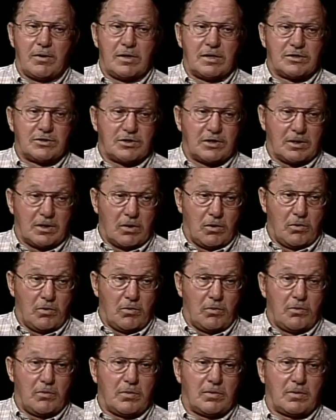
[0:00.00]
is to
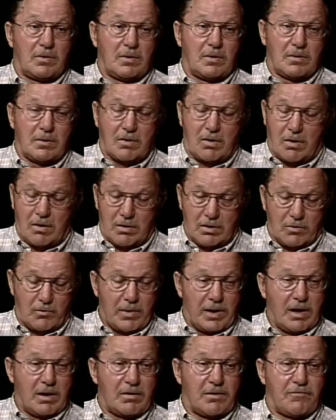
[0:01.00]
go and call
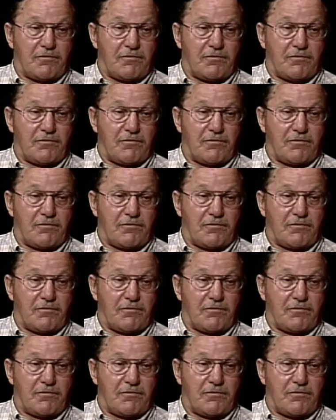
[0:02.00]
around